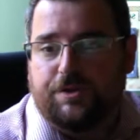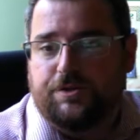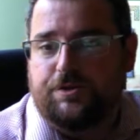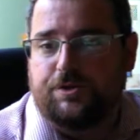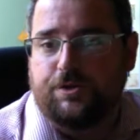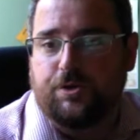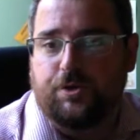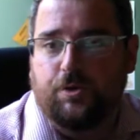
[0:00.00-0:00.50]

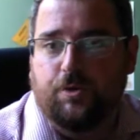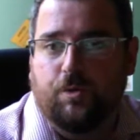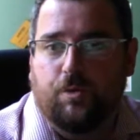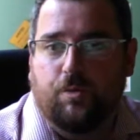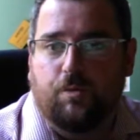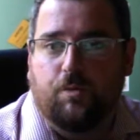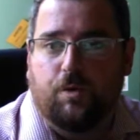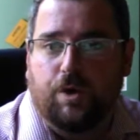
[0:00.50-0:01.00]
to
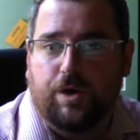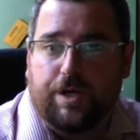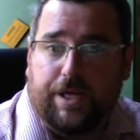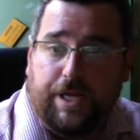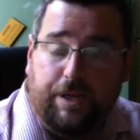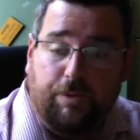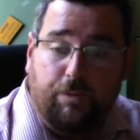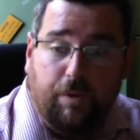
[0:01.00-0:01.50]
work
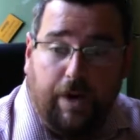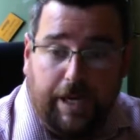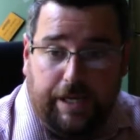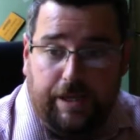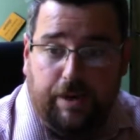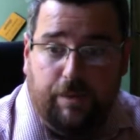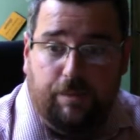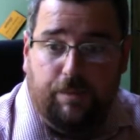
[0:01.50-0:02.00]
in
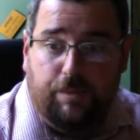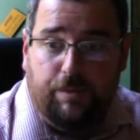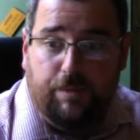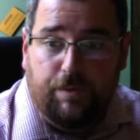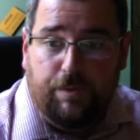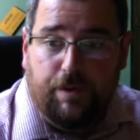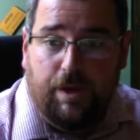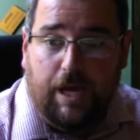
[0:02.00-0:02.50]
radio,
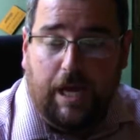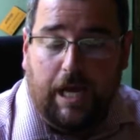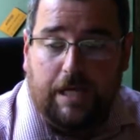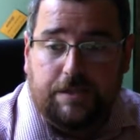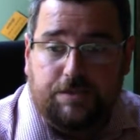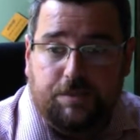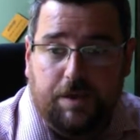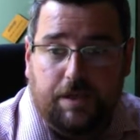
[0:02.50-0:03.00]

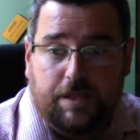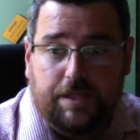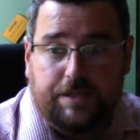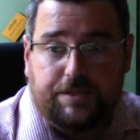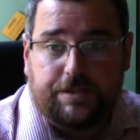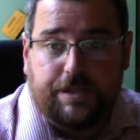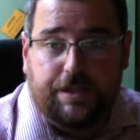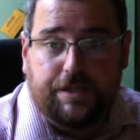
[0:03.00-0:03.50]
as well
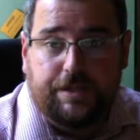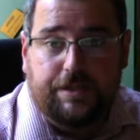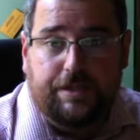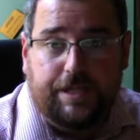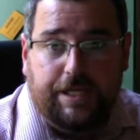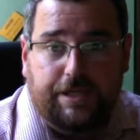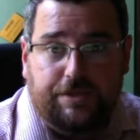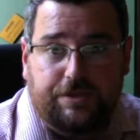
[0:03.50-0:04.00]
as
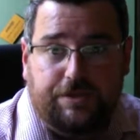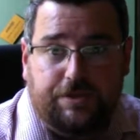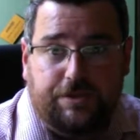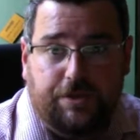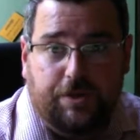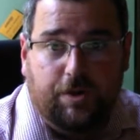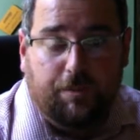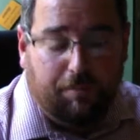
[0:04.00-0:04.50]
these
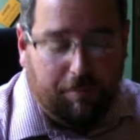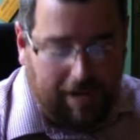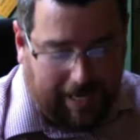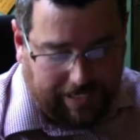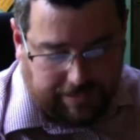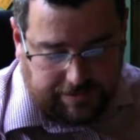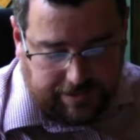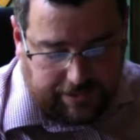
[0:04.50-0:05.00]
2
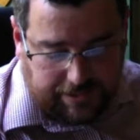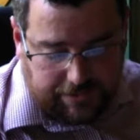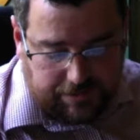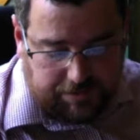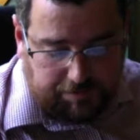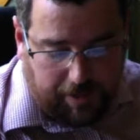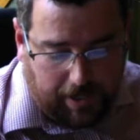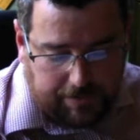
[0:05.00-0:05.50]
magazine
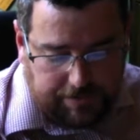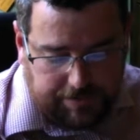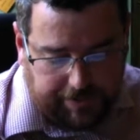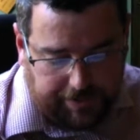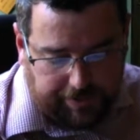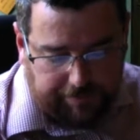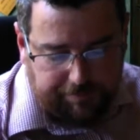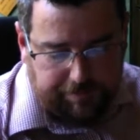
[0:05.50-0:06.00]
spots
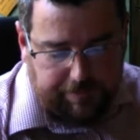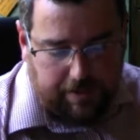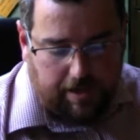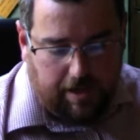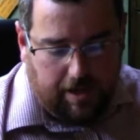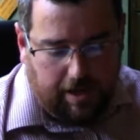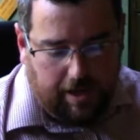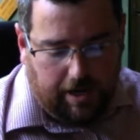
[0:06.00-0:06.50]
here.
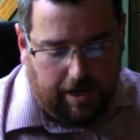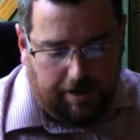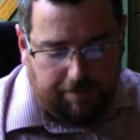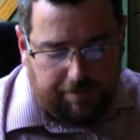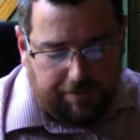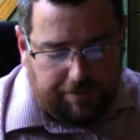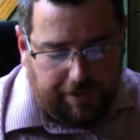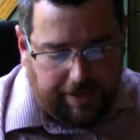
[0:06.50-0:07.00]

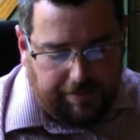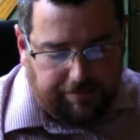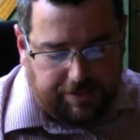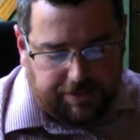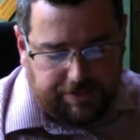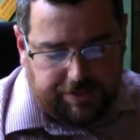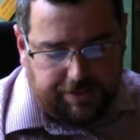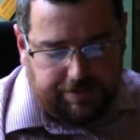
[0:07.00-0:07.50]
They
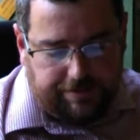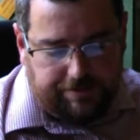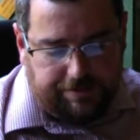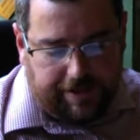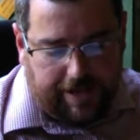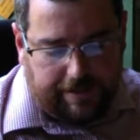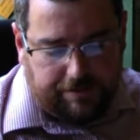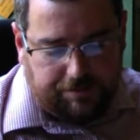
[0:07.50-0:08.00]
mentioned
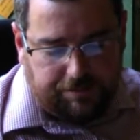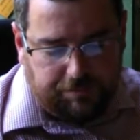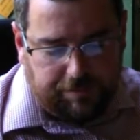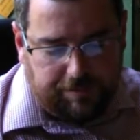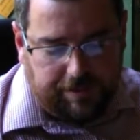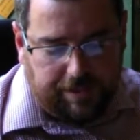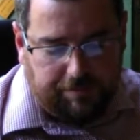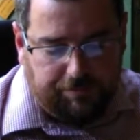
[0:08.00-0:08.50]
that
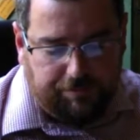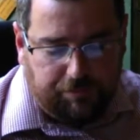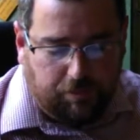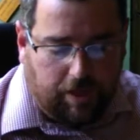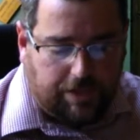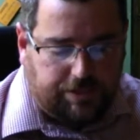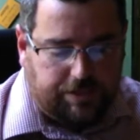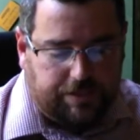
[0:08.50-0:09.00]
with the
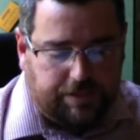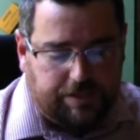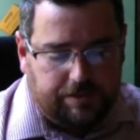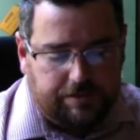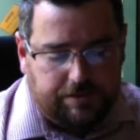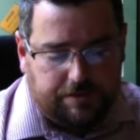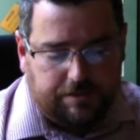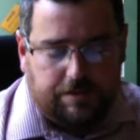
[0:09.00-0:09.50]

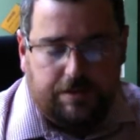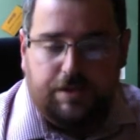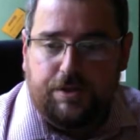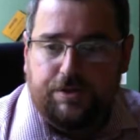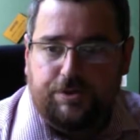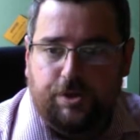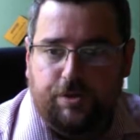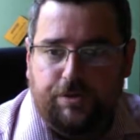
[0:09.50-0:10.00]
impressions,
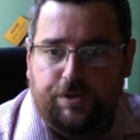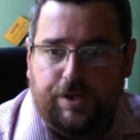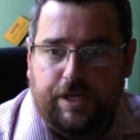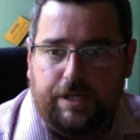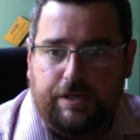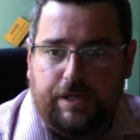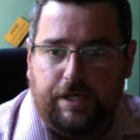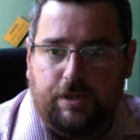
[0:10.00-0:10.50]
so
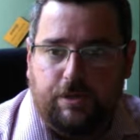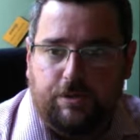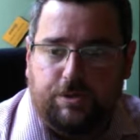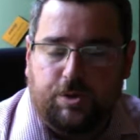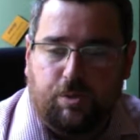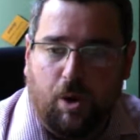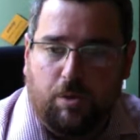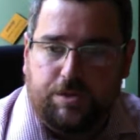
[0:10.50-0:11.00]
they use
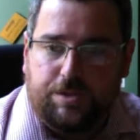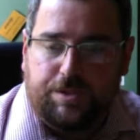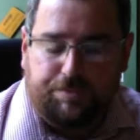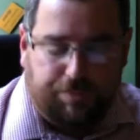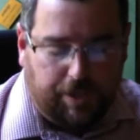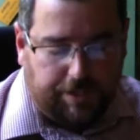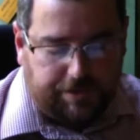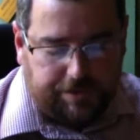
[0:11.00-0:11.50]
gross
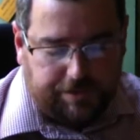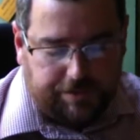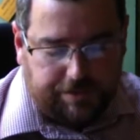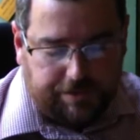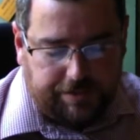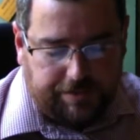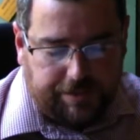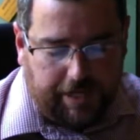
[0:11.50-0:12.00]
impressions
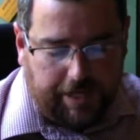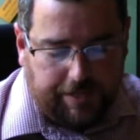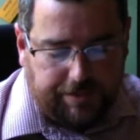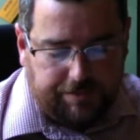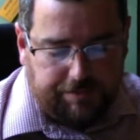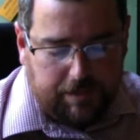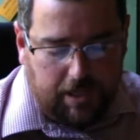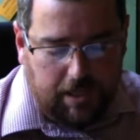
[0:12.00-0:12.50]
in this
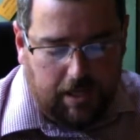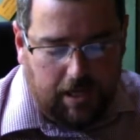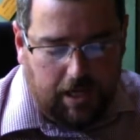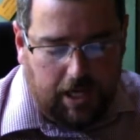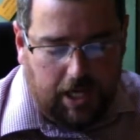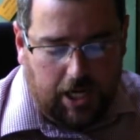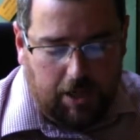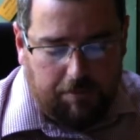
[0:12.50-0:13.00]
case,
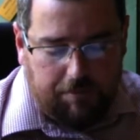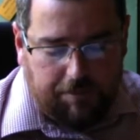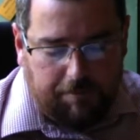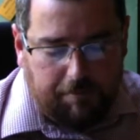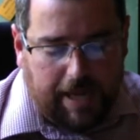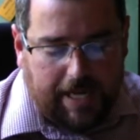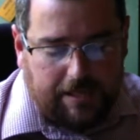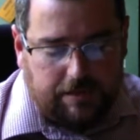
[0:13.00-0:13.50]
the
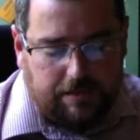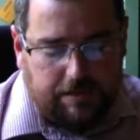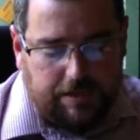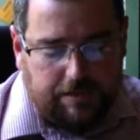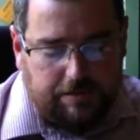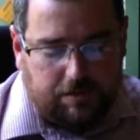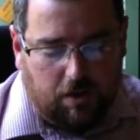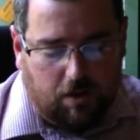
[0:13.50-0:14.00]

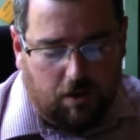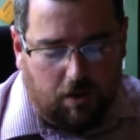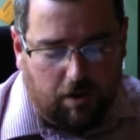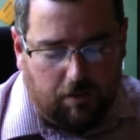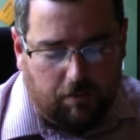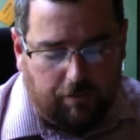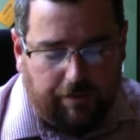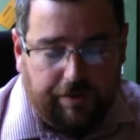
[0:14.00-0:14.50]
magazines
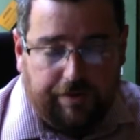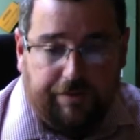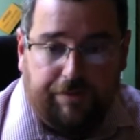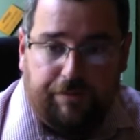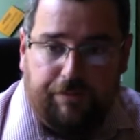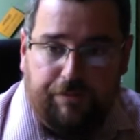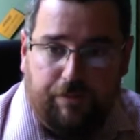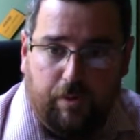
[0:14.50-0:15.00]
are
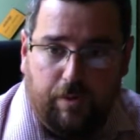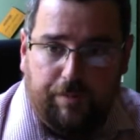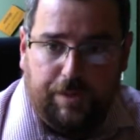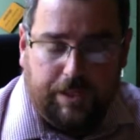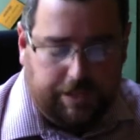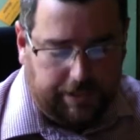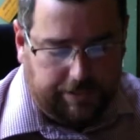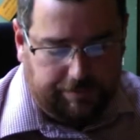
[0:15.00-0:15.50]
worth 4
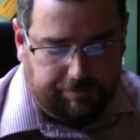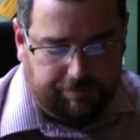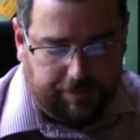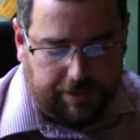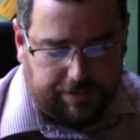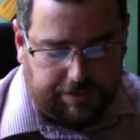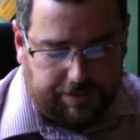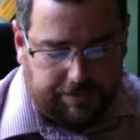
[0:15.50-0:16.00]
million
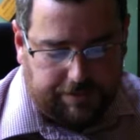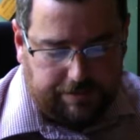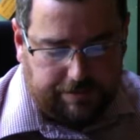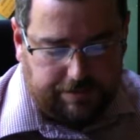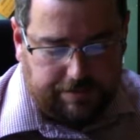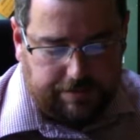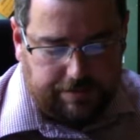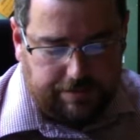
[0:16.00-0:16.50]

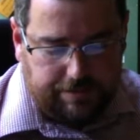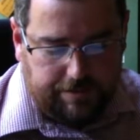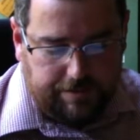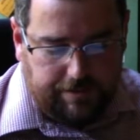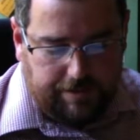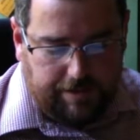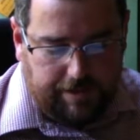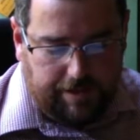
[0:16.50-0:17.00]
impressions,
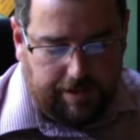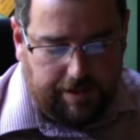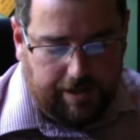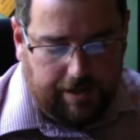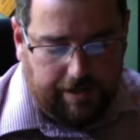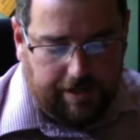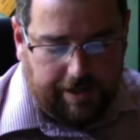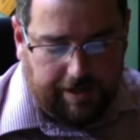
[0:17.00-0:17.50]

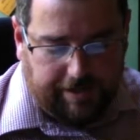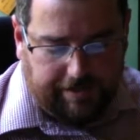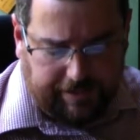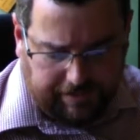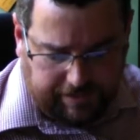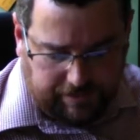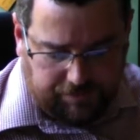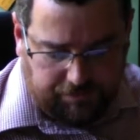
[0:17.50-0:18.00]
and I
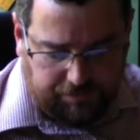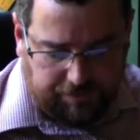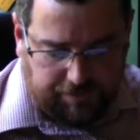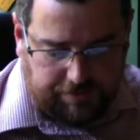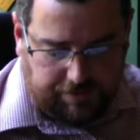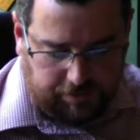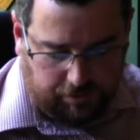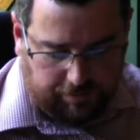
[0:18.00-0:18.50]
think that's for the
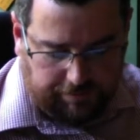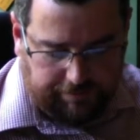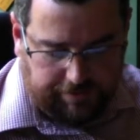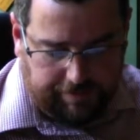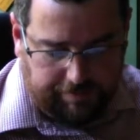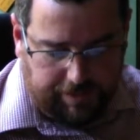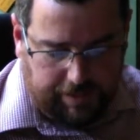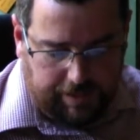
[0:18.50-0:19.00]
2 of
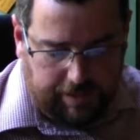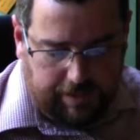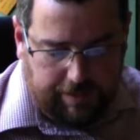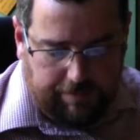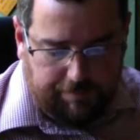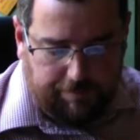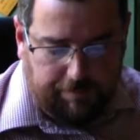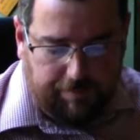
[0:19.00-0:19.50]
them.
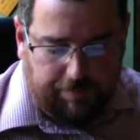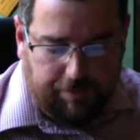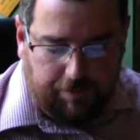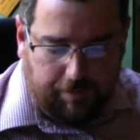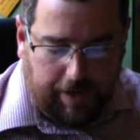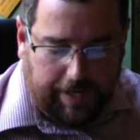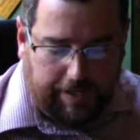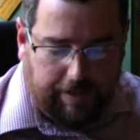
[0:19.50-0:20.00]
The
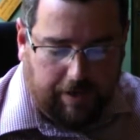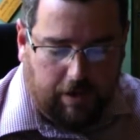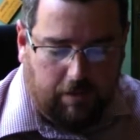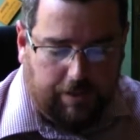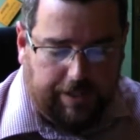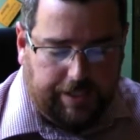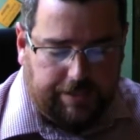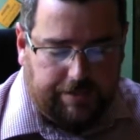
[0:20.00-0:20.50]
radio
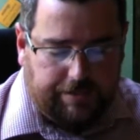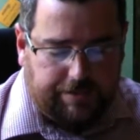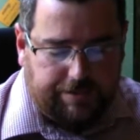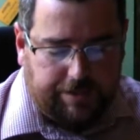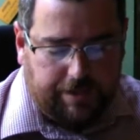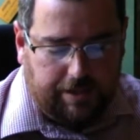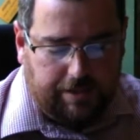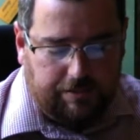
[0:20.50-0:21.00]
is
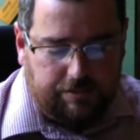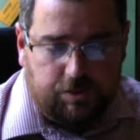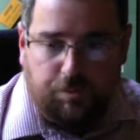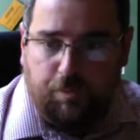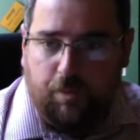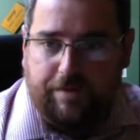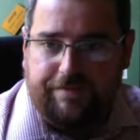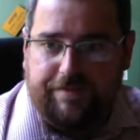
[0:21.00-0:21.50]

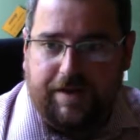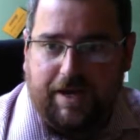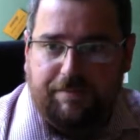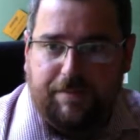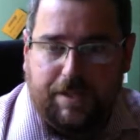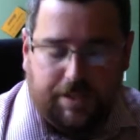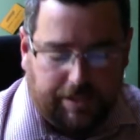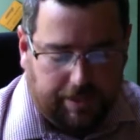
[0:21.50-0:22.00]
2.5
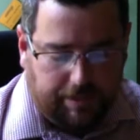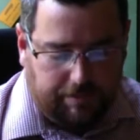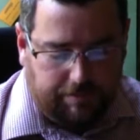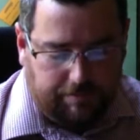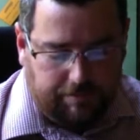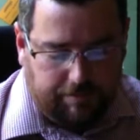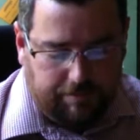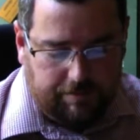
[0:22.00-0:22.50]
million,
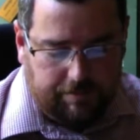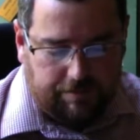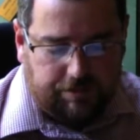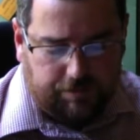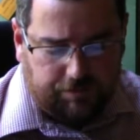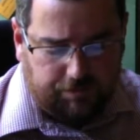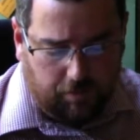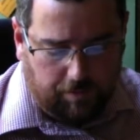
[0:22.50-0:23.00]
so
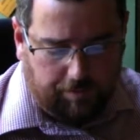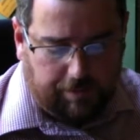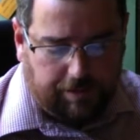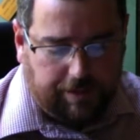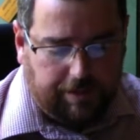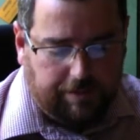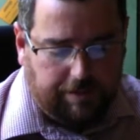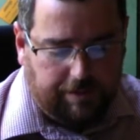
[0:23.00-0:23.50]
it's 4
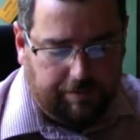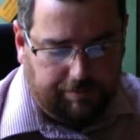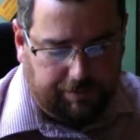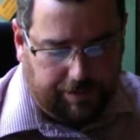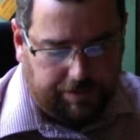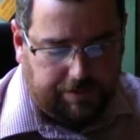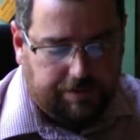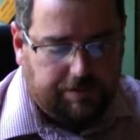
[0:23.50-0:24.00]
million
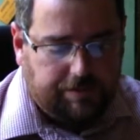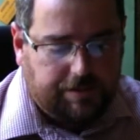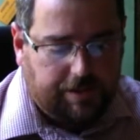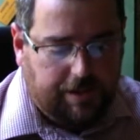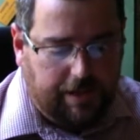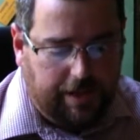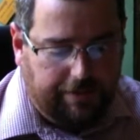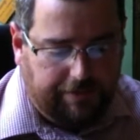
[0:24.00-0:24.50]
impressions,
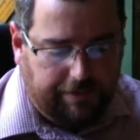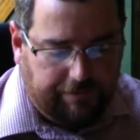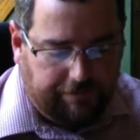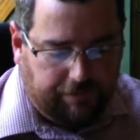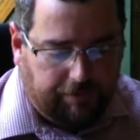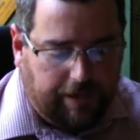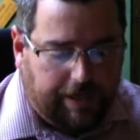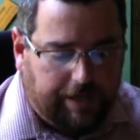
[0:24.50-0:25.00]
and then
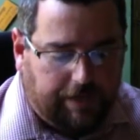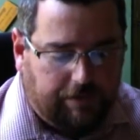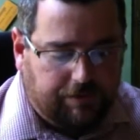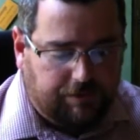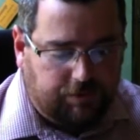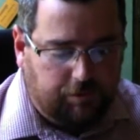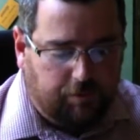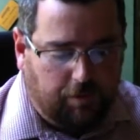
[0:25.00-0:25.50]
for radio
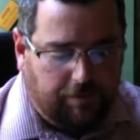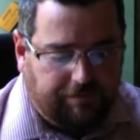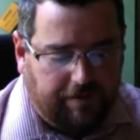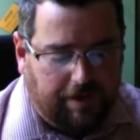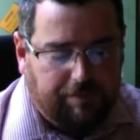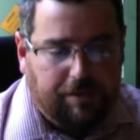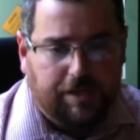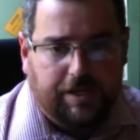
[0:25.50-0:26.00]
it's
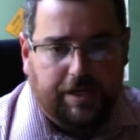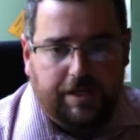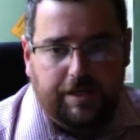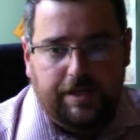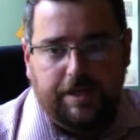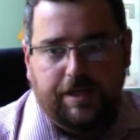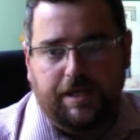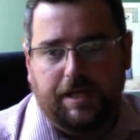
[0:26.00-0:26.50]
2.5 million,
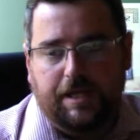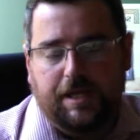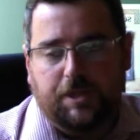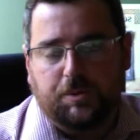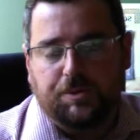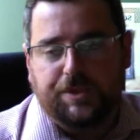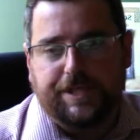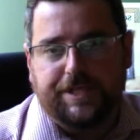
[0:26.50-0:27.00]

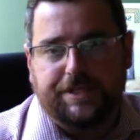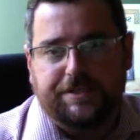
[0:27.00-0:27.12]
equaling